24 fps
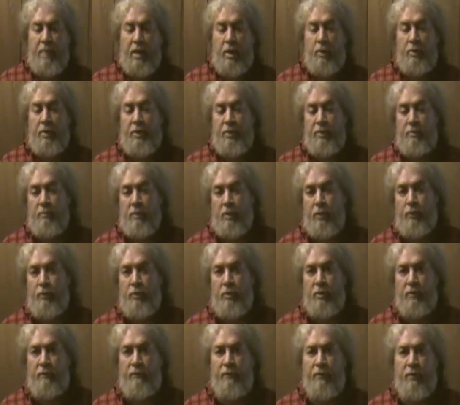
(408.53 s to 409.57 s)
Mary, the
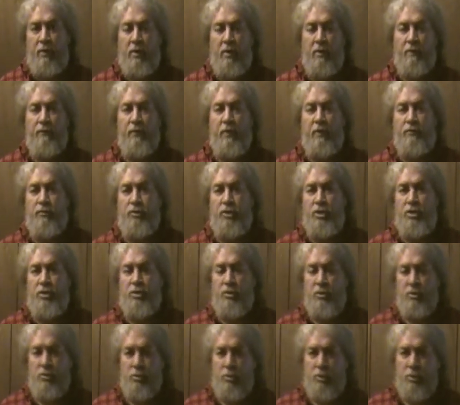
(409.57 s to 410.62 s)
mother of
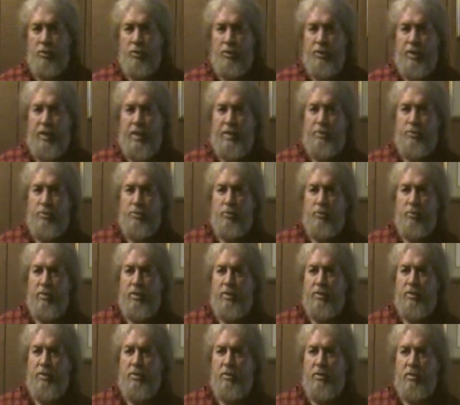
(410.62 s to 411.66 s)
Jesus or Yesu,
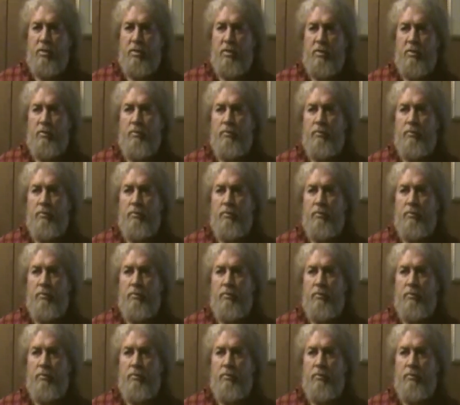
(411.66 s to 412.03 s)
is